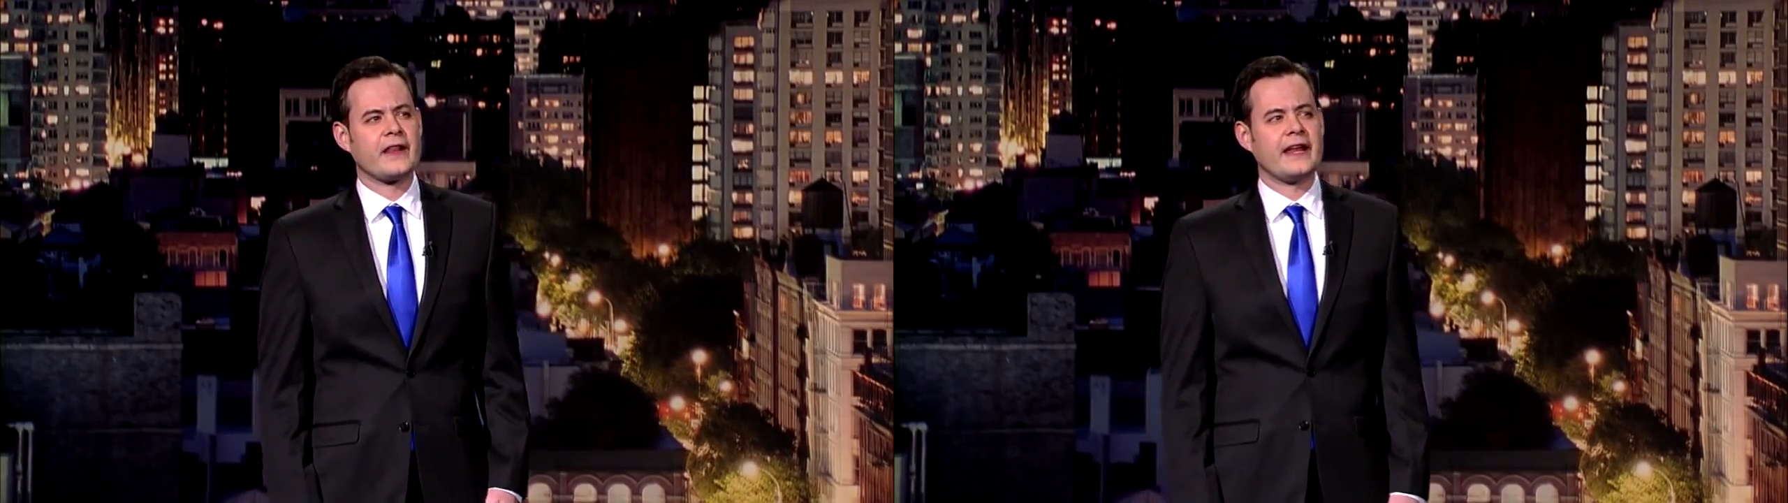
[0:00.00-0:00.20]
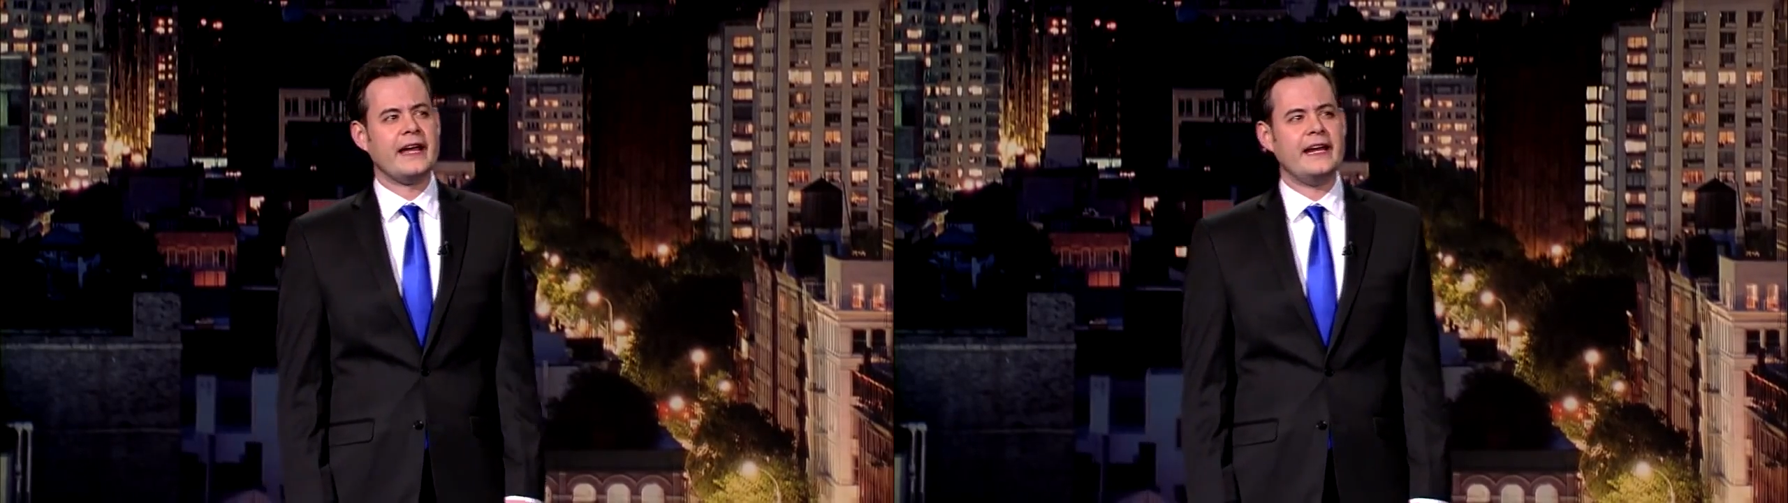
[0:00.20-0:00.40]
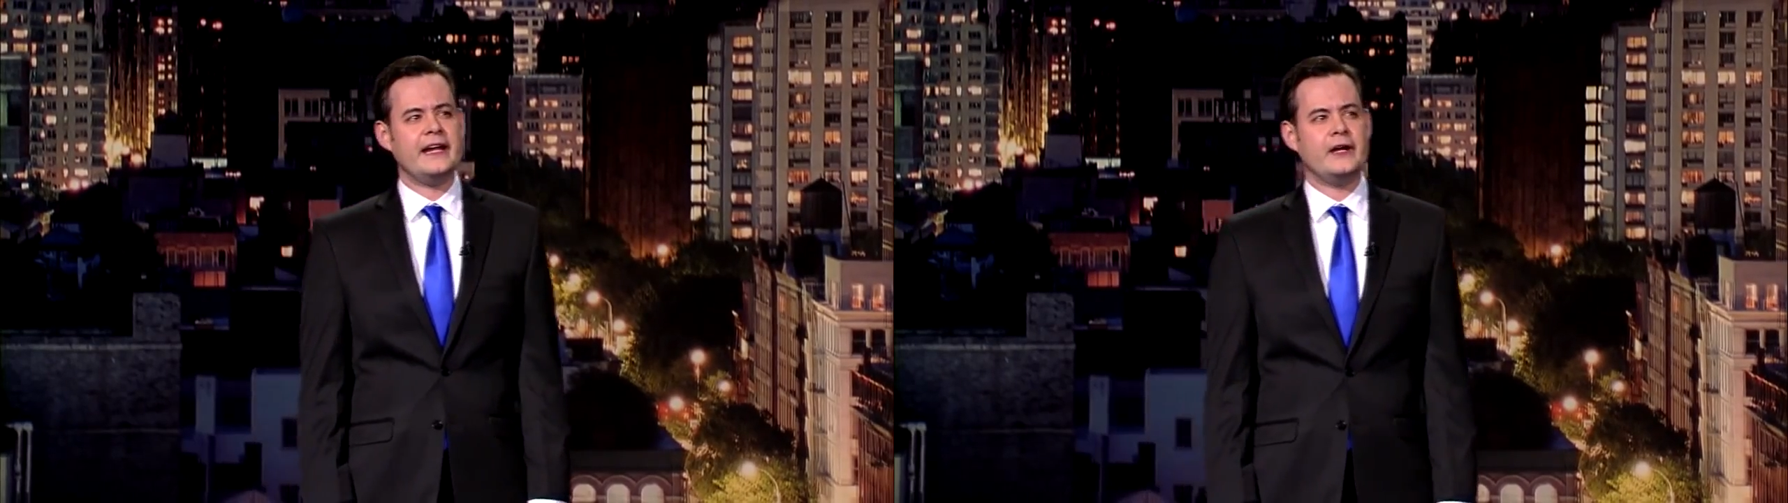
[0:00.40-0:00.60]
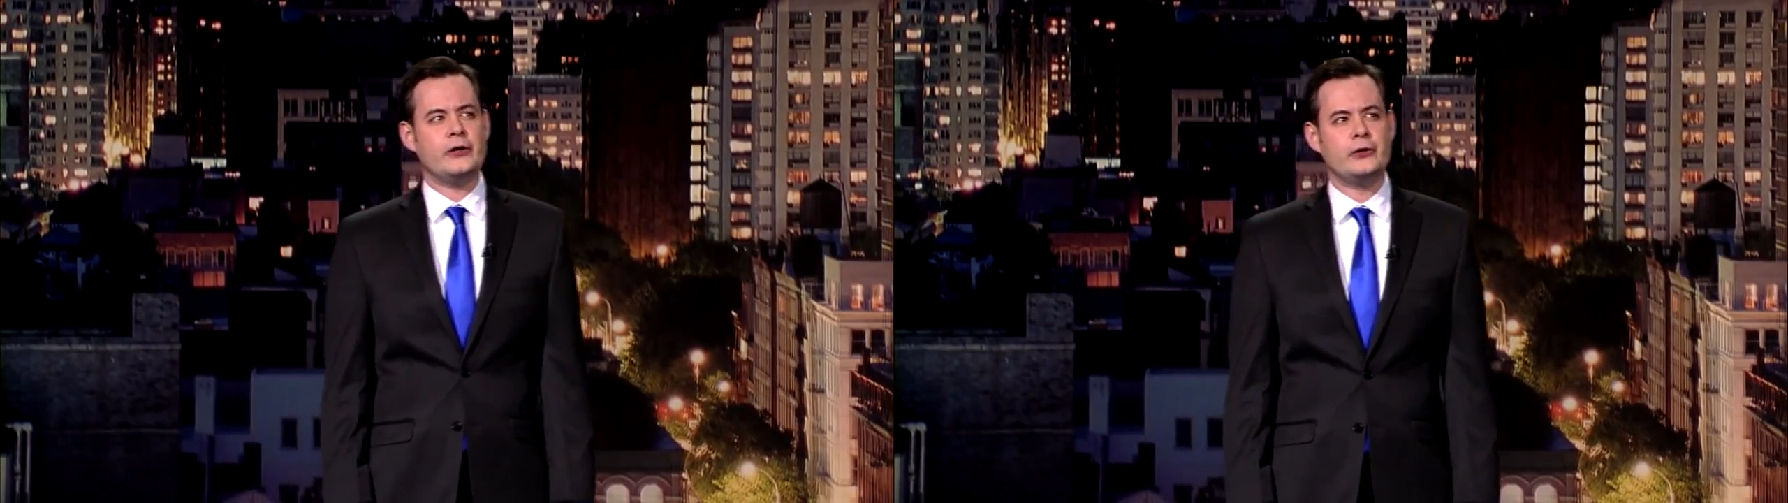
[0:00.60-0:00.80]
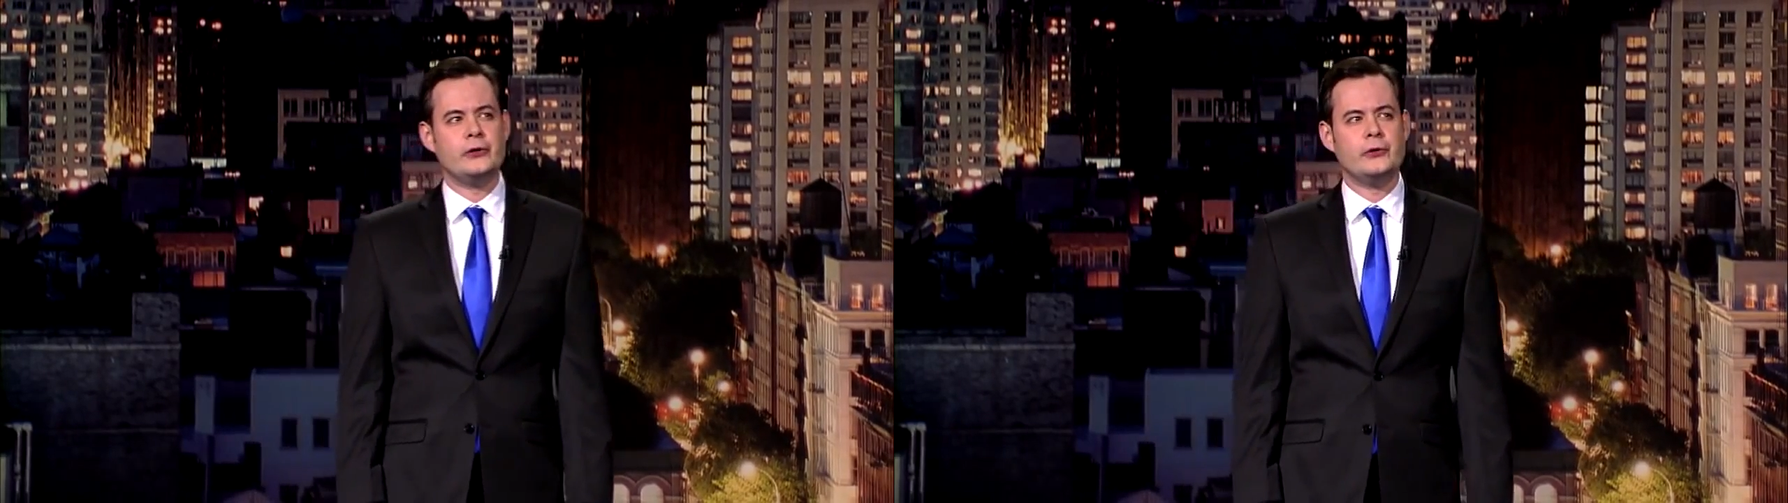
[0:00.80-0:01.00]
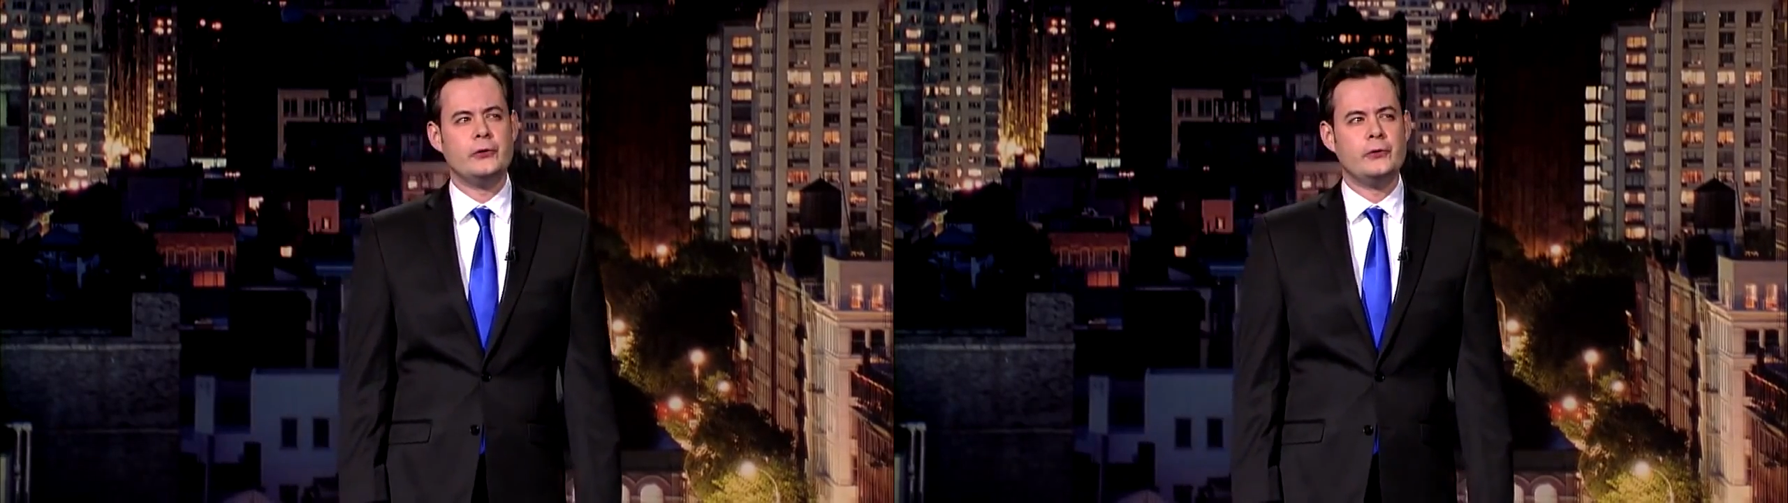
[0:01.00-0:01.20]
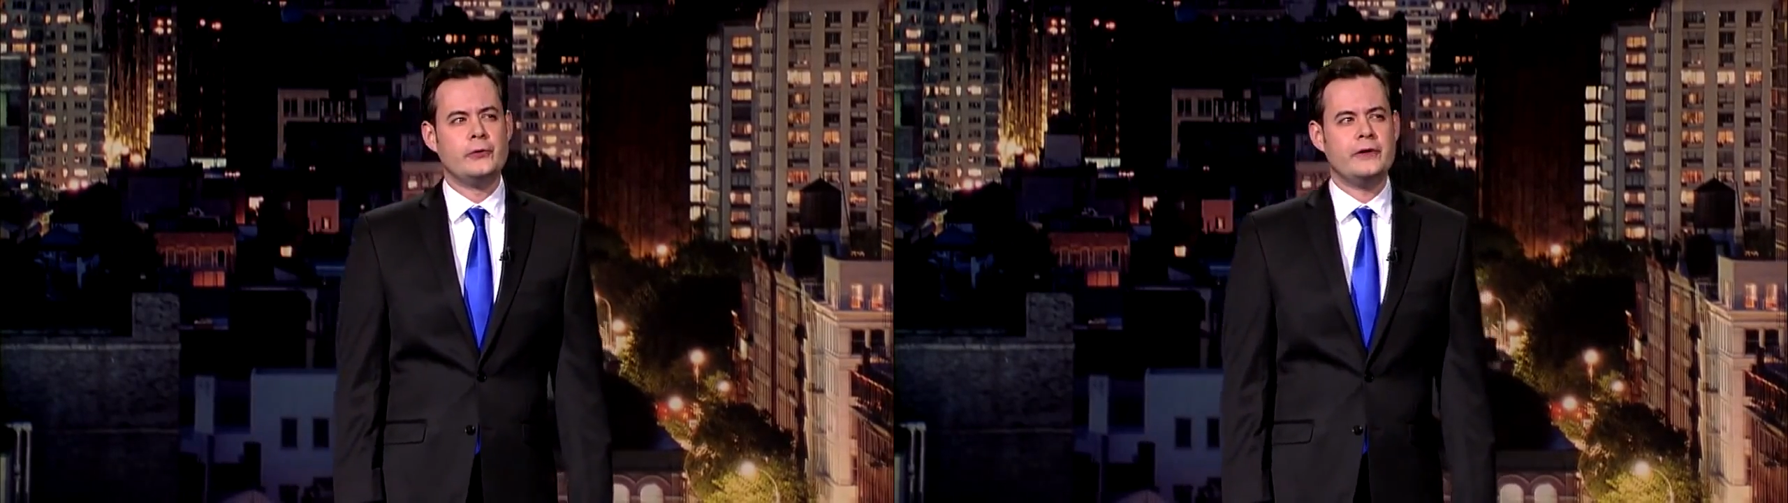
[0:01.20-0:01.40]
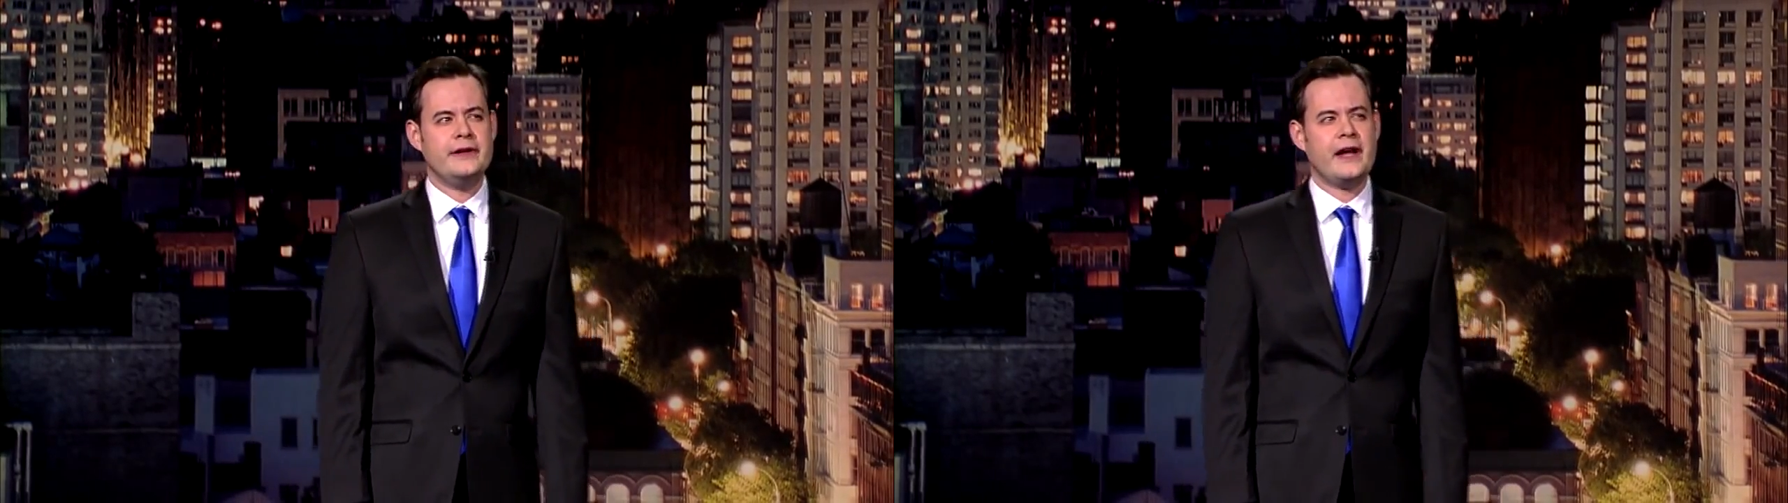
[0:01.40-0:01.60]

lady who